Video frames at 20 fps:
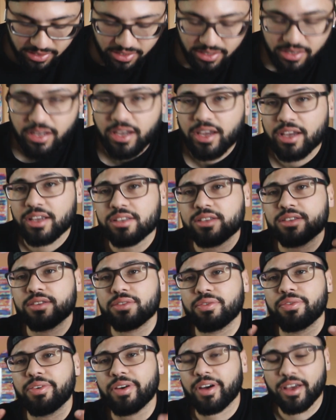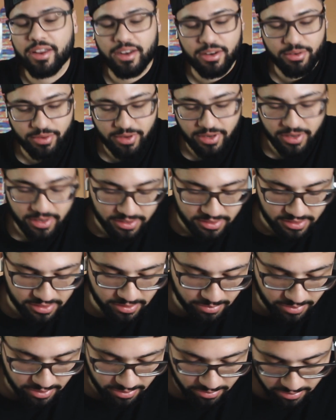Yes, finally we got
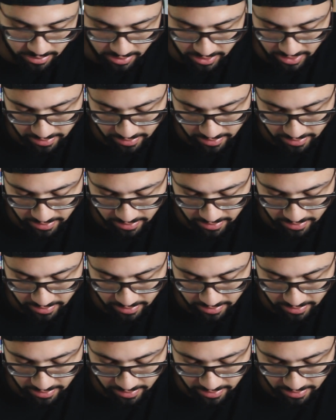something, bro.